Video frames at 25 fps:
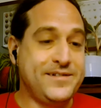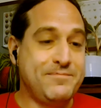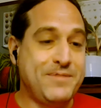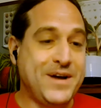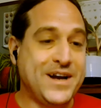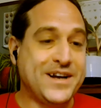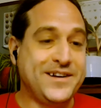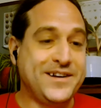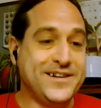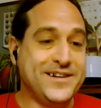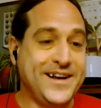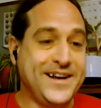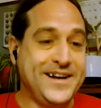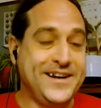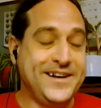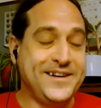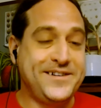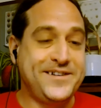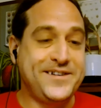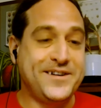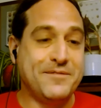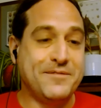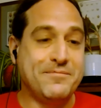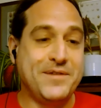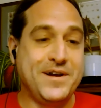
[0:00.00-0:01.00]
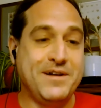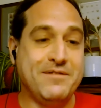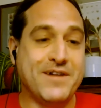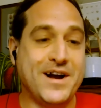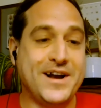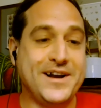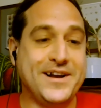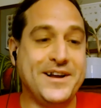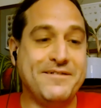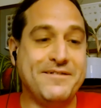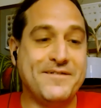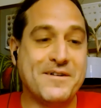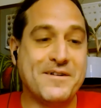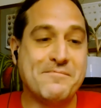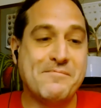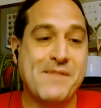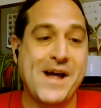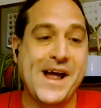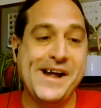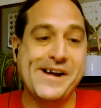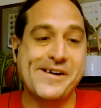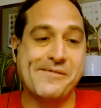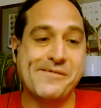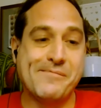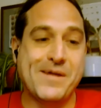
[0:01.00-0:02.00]
speculated she'll be running for
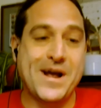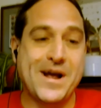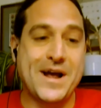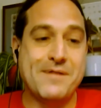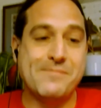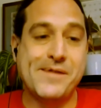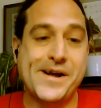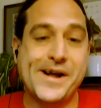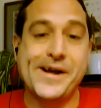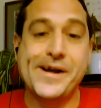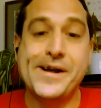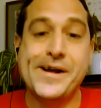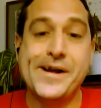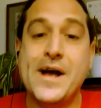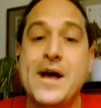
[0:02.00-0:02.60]
mayor, maybe,